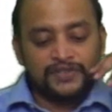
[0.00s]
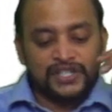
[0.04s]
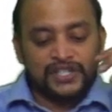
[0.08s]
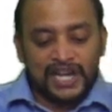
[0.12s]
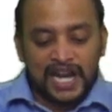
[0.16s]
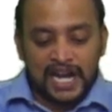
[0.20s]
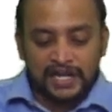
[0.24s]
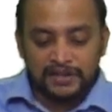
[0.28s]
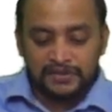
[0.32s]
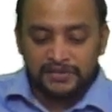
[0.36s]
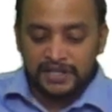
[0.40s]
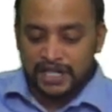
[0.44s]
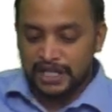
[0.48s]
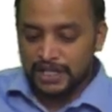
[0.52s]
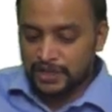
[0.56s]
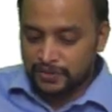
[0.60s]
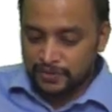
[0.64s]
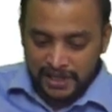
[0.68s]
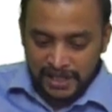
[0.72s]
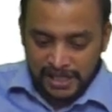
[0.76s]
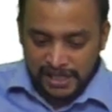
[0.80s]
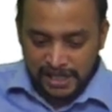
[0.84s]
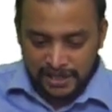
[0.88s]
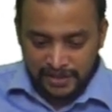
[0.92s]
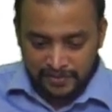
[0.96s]
January
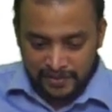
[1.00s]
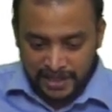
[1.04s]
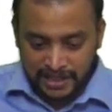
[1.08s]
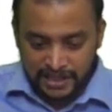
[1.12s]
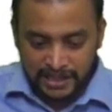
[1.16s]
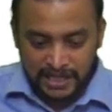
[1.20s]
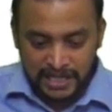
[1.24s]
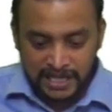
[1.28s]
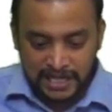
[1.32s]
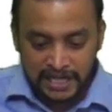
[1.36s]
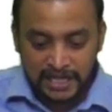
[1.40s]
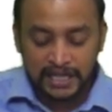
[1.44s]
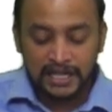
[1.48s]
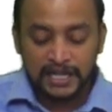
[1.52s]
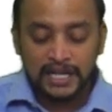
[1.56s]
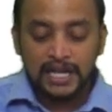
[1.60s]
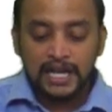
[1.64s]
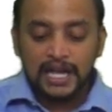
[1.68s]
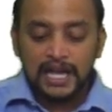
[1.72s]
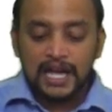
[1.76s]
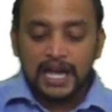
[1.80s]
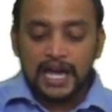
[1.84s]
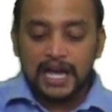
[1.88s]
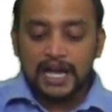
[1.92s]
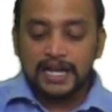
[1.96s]
2020.
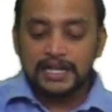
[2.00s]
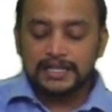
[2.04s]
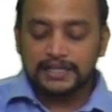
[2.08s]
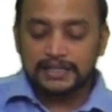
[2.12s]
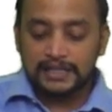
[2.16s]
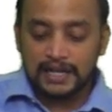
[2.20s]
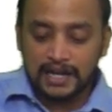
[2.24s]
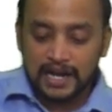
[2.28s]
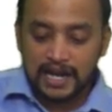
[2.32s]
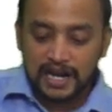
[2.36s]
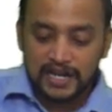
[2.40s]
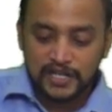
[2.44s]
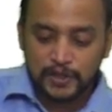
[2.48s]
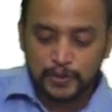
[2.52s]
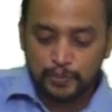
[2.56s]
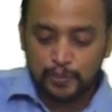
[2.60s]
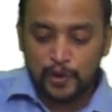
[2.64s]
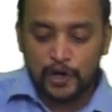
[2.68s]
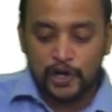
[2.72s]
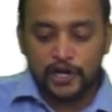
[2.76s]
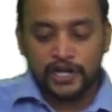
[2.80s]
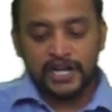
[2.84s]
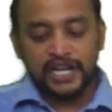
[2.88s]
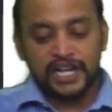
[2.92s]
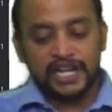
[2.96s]
Hence the
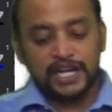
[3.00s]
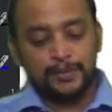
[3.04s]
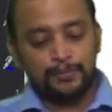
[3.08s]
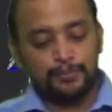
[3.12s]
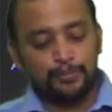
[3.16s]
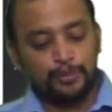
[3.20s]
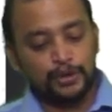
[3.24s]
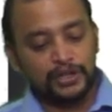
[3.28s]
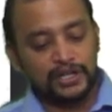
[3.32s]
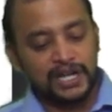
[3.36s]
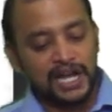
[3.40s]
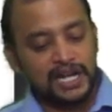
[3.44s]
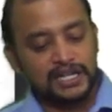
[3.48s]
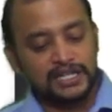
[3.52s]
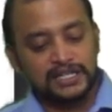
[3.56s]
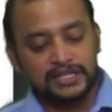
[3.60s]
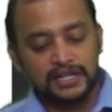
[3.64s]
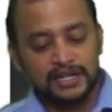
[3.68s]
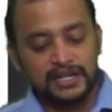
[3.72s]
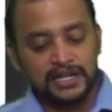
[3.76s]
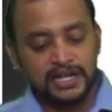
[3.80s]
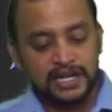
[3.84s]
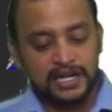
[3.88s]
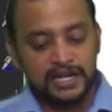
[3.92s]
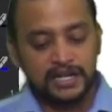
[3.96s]
corresponding input tax
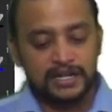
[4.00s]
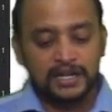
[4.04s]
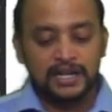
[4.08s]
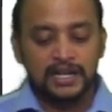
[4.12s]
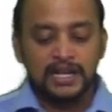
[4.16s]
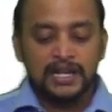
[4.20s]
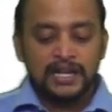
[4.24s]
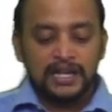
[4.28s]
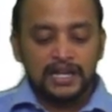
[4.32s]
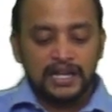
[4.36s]
credit